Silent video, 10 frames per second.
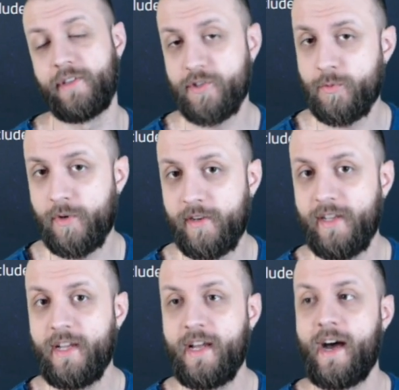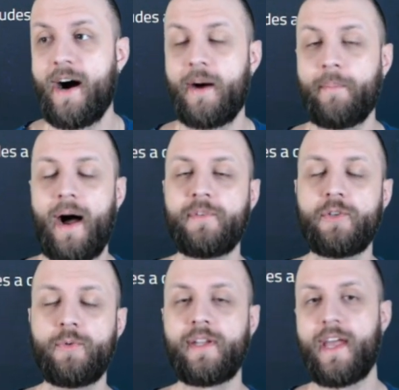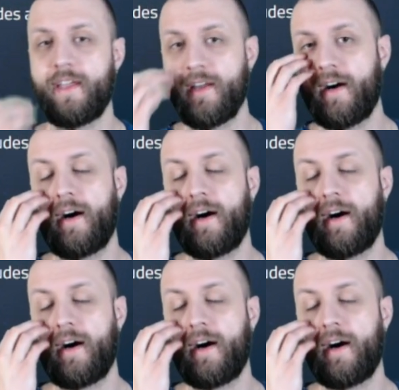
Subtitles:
this one, I'm doing a